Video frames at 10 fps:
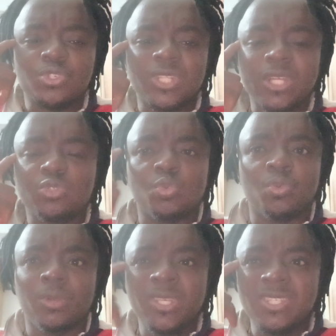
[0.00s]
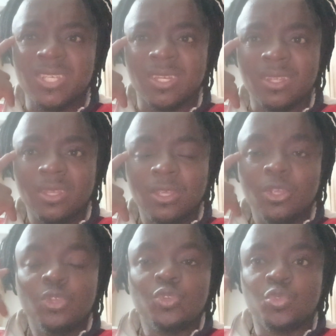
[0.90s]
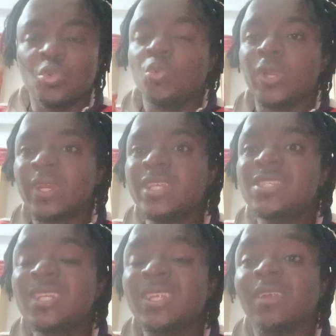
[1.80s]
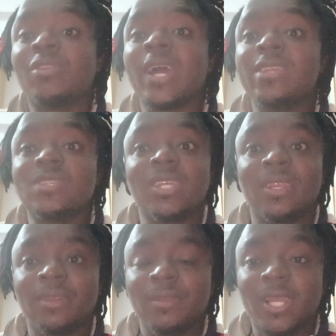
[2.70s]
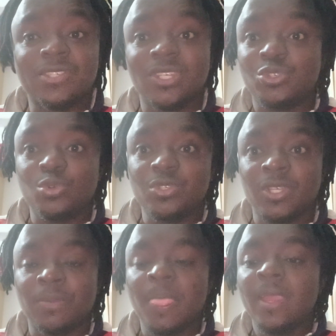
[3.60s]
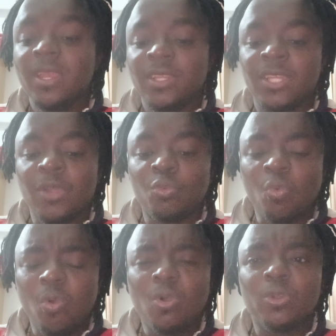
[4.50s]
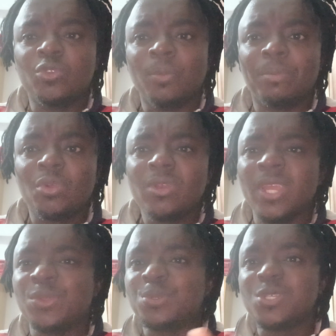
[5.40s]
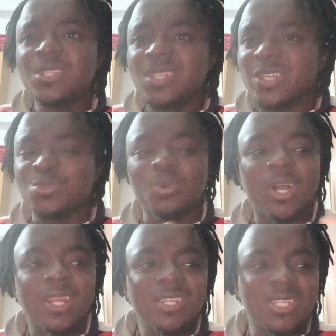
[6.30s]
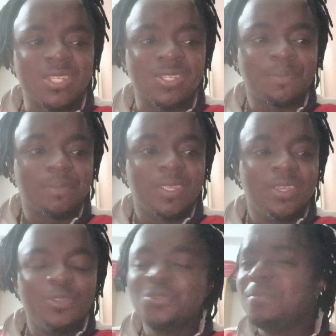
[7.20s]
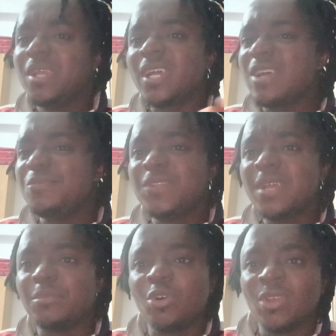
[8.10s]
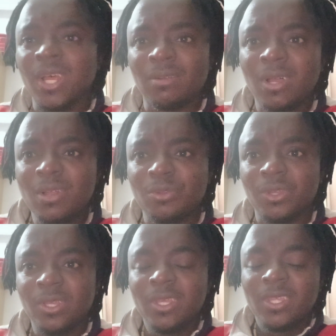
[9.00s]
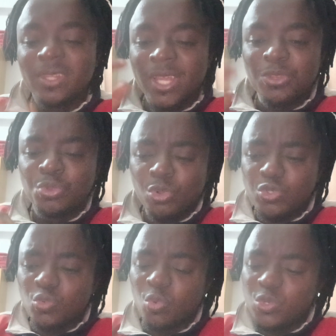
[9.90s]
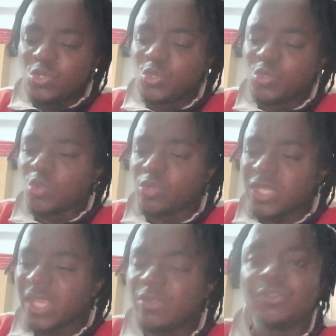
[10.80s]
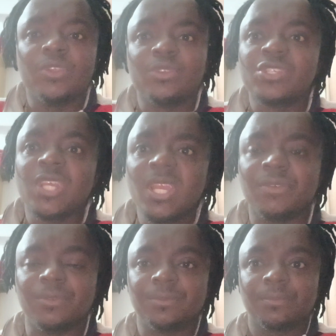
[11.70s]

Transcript: you start to reason, you will reason the right thing as a chosen. The world, your brother, your sisters, your aunties, you may have them all around. They don't want you to think for yourself.